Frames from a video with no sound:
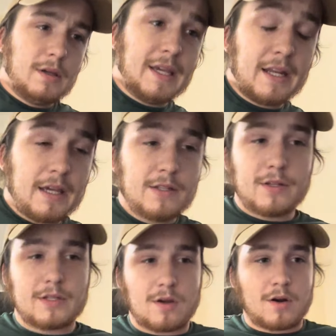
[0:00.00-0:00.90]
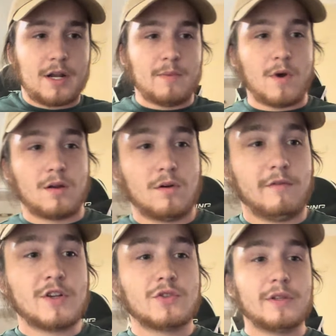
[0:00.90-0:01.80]
getting into this RNA model,
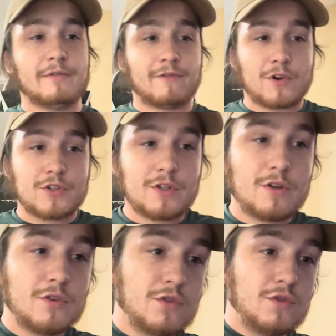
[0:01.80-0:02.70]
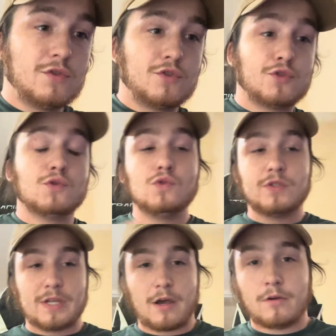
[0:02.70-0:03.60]
eventually the first true
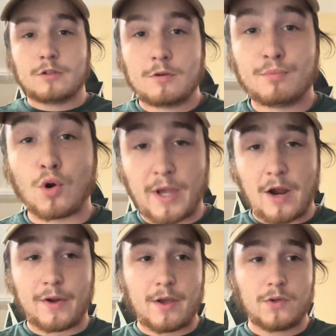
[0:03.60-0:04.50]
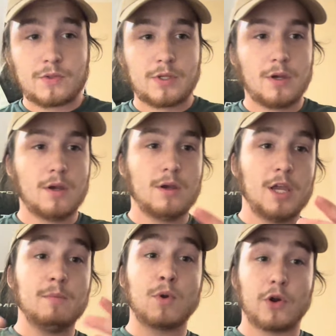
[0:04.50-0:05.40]
cells, prokaryotes,
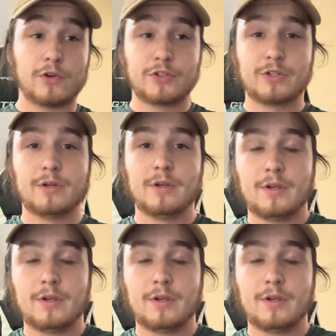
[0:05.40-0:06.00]
emerged,